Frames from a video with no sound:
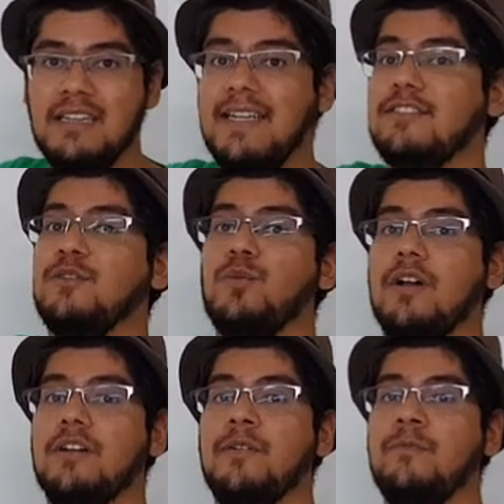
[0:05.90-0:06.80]
lesson
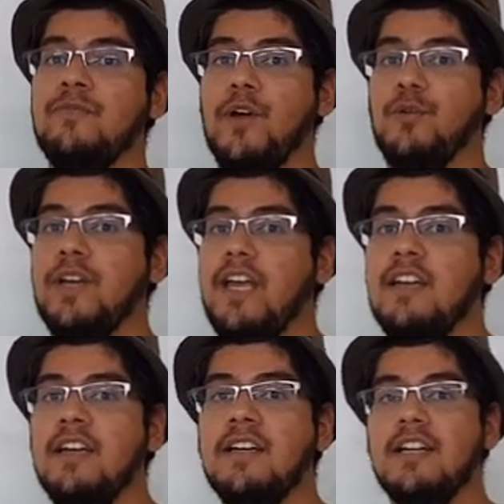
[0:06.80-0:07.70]
1,
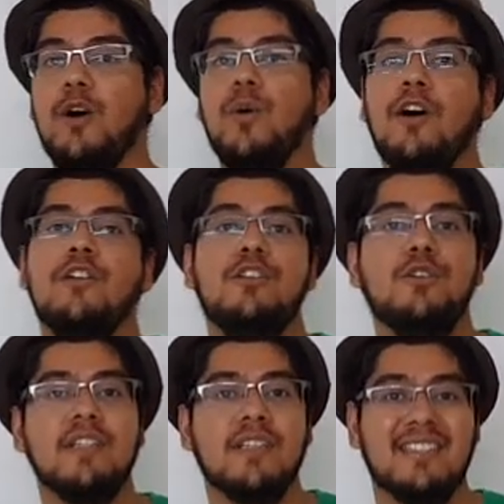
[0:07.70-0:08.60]
okay? Now we're all
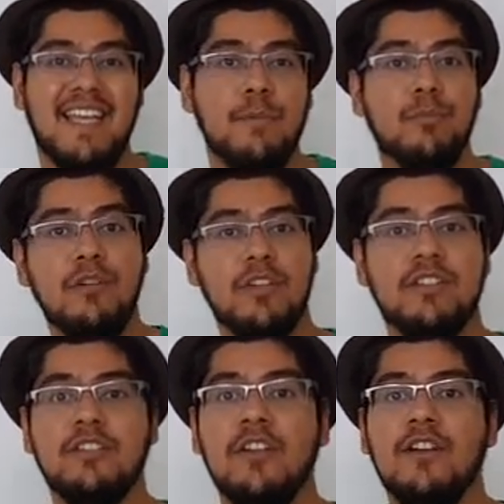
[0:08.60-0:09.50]
using the same books,
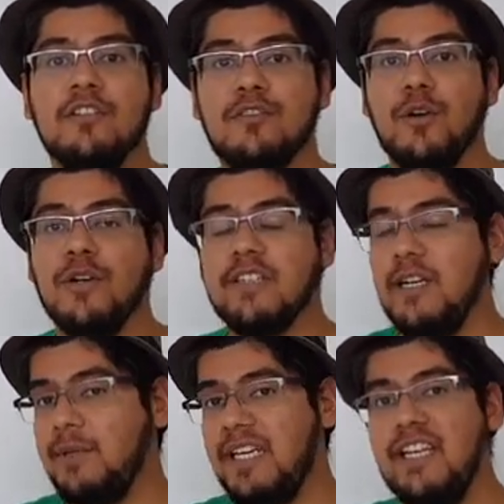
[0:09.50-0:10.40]
so it's
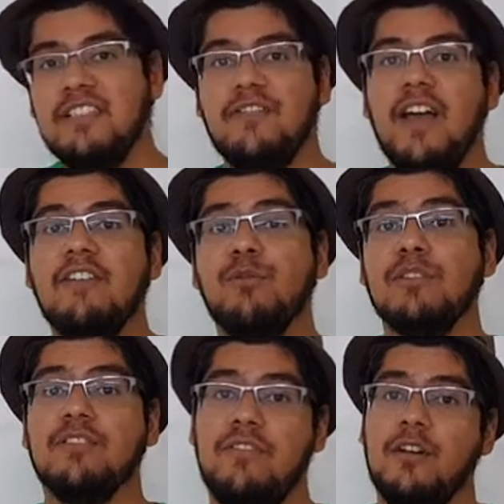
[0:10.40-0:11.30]
going to be easy for everyone
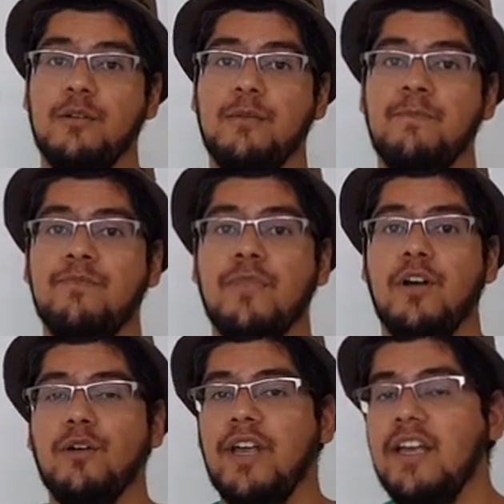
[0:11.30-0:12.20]
to follow,
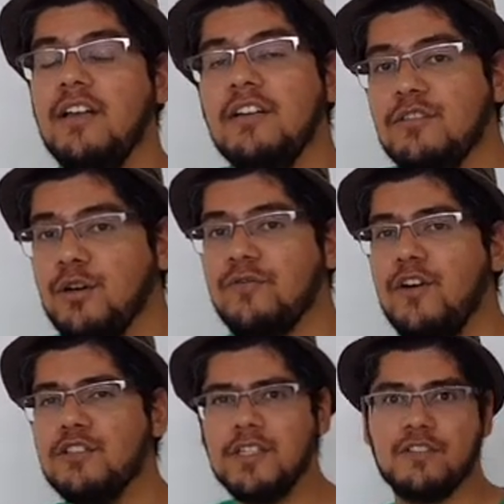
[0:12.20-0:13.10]
okay? So
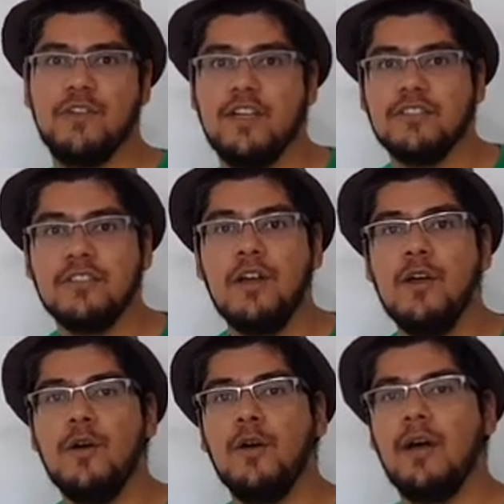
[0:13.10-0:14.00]
first things first,
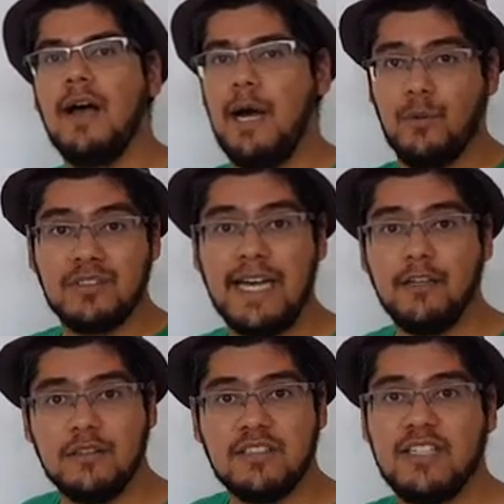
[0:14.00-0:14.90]
our
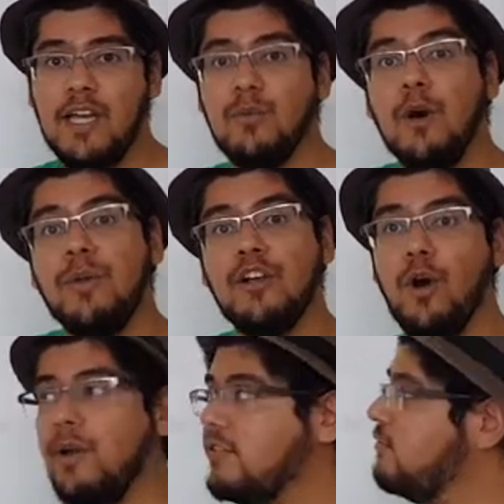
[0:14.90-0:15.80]
title today, what we're
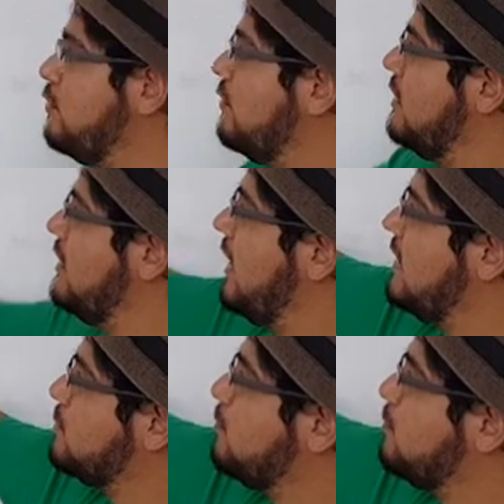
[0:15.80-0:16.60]
going through is